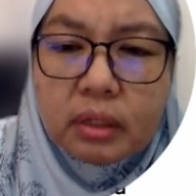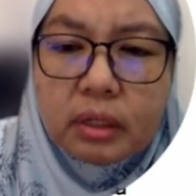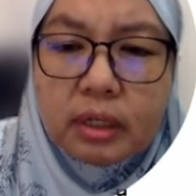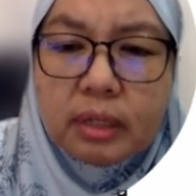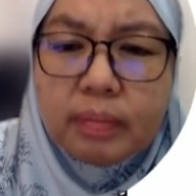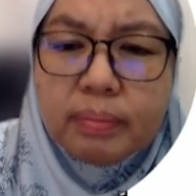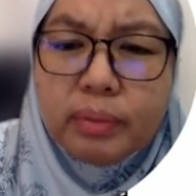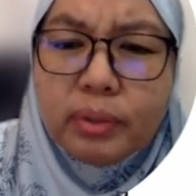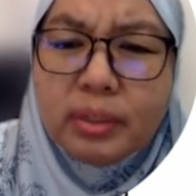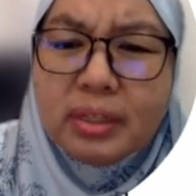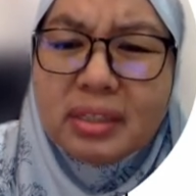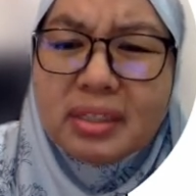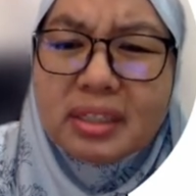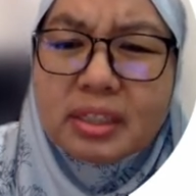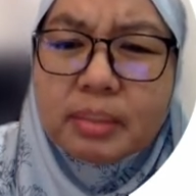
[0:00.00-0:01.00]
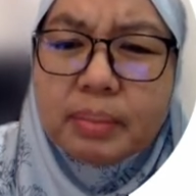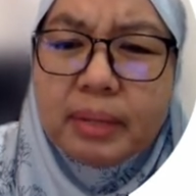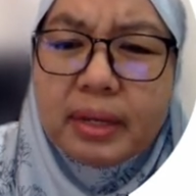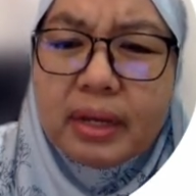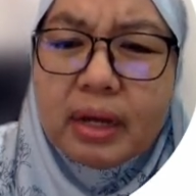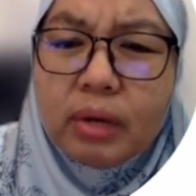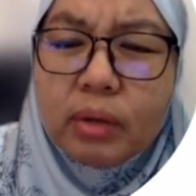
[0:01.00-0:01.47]
employees expect
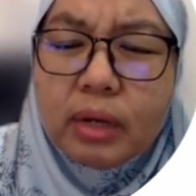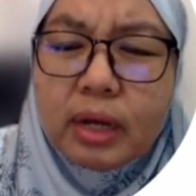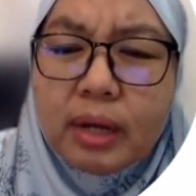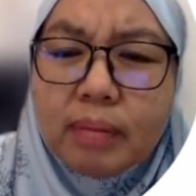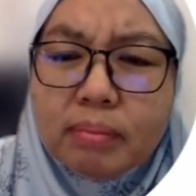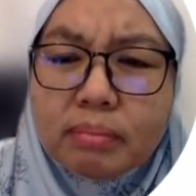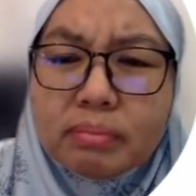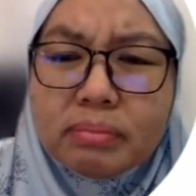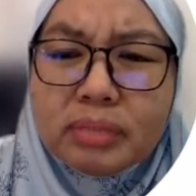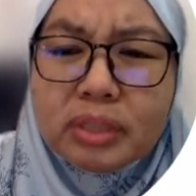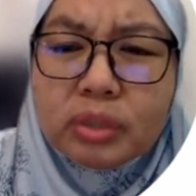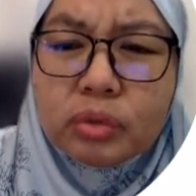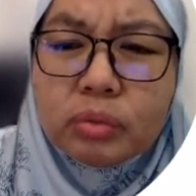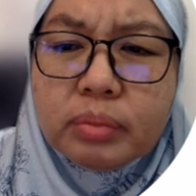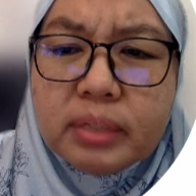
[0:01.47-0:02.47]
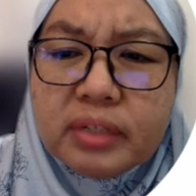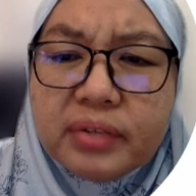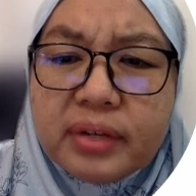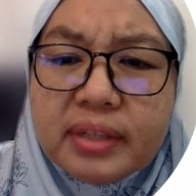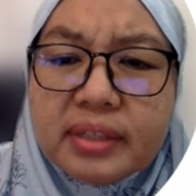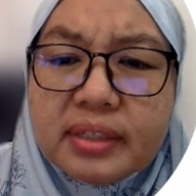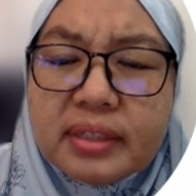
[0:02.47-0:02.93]
outcomes to be
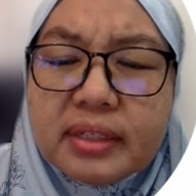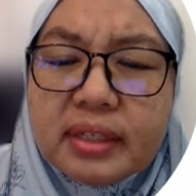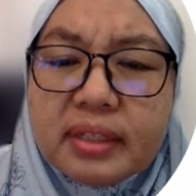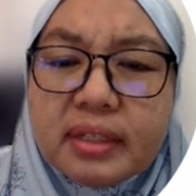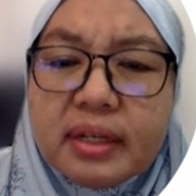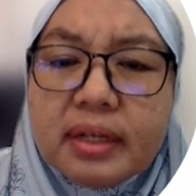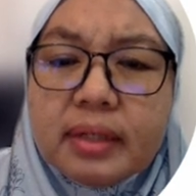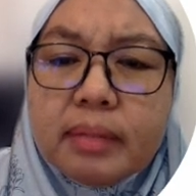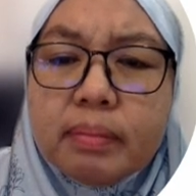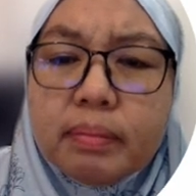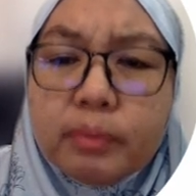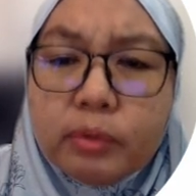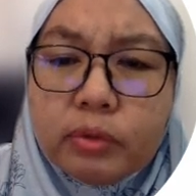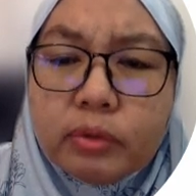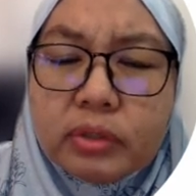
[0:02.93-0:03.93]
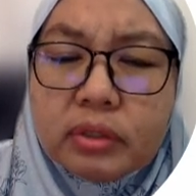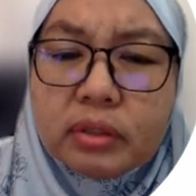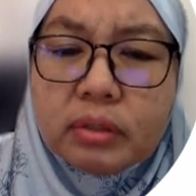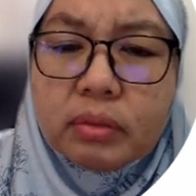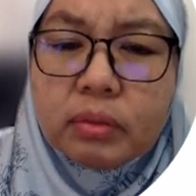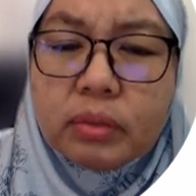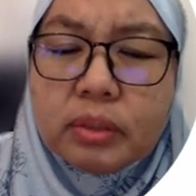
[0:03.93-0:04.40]
greater than their inputs,
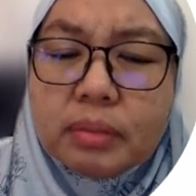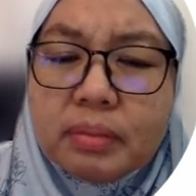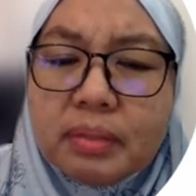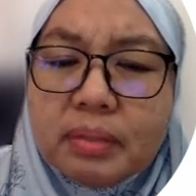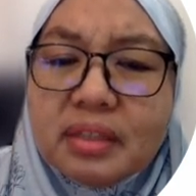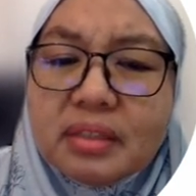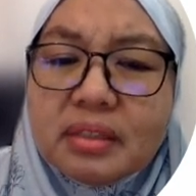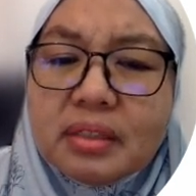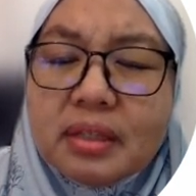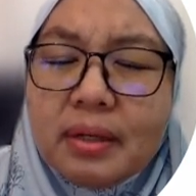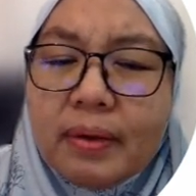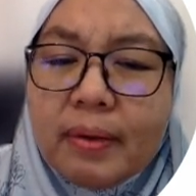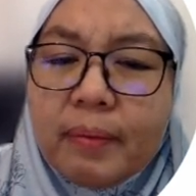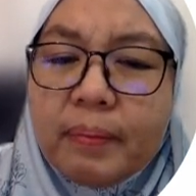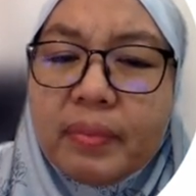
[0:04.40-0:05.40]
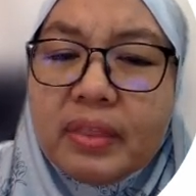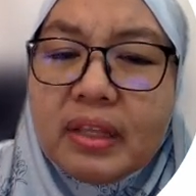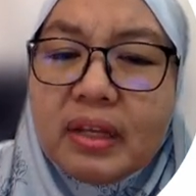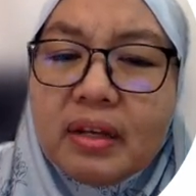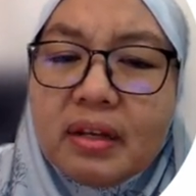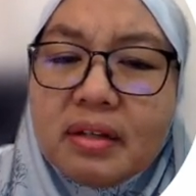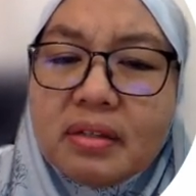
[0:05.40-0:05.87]
which means
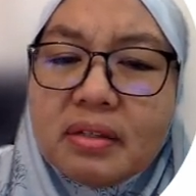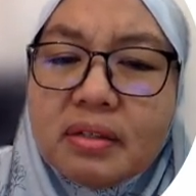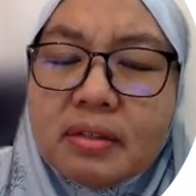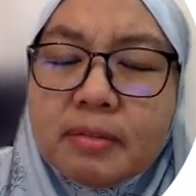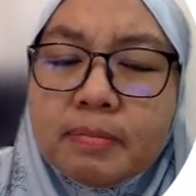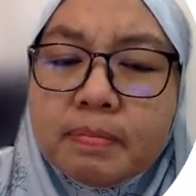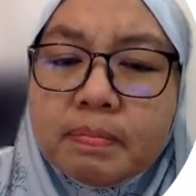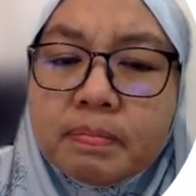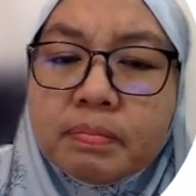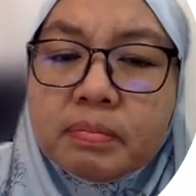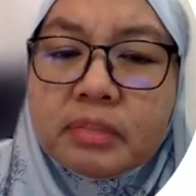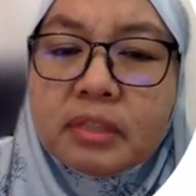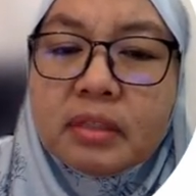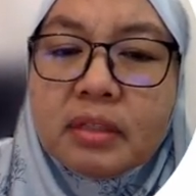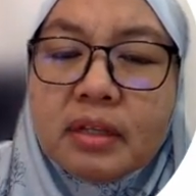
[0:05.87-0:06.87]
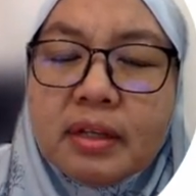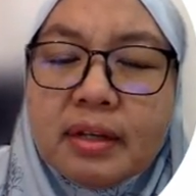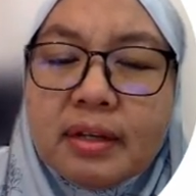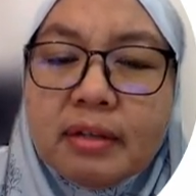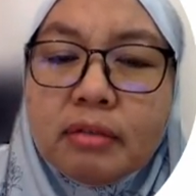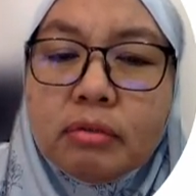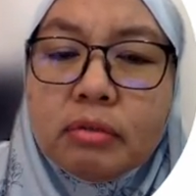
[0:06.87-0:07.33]
they are they
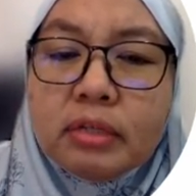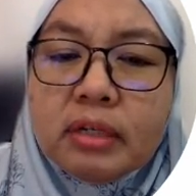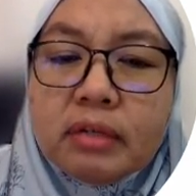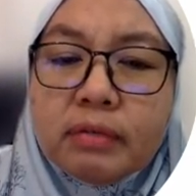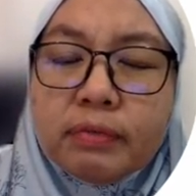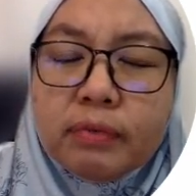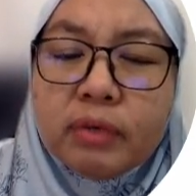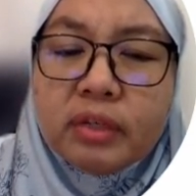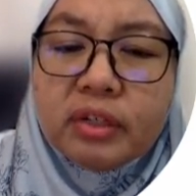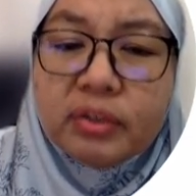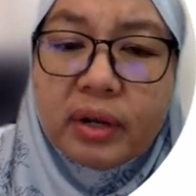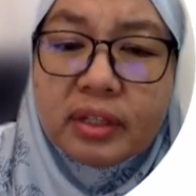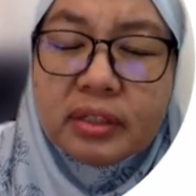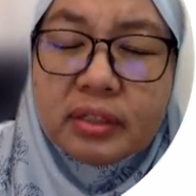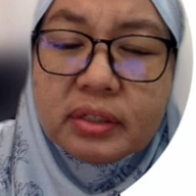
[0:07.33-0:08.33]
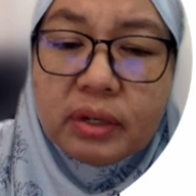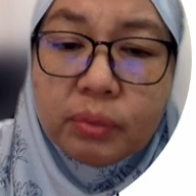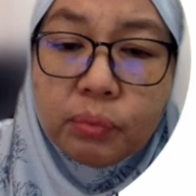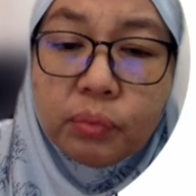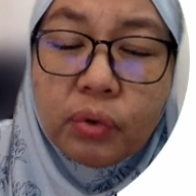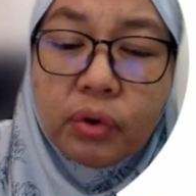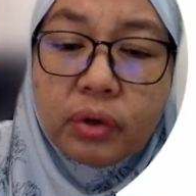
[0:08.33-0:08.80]
are looking for a greater
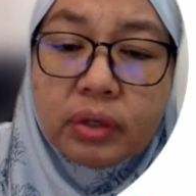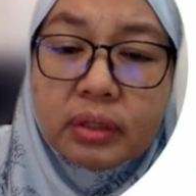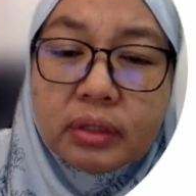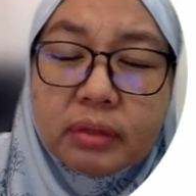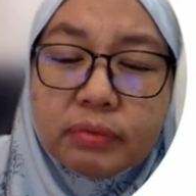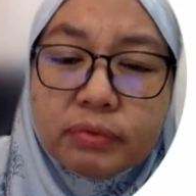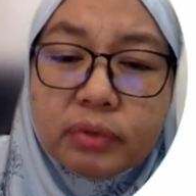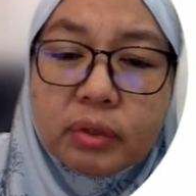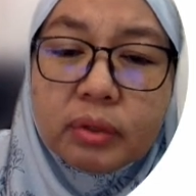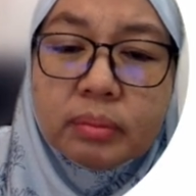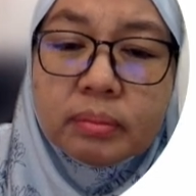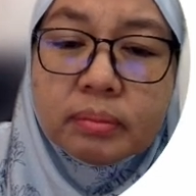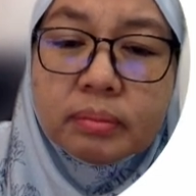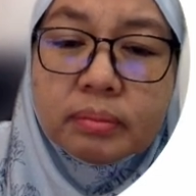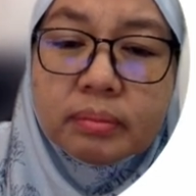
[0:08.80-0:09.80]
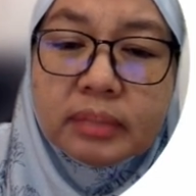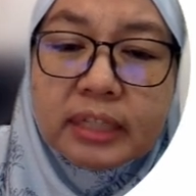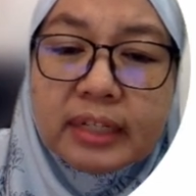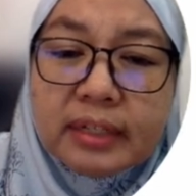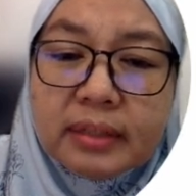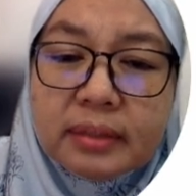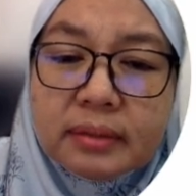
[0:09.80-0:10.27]
reward from
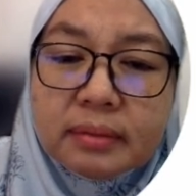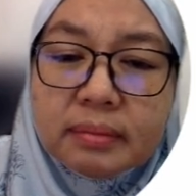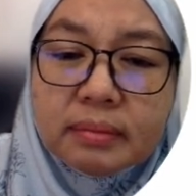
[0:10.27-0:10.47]
their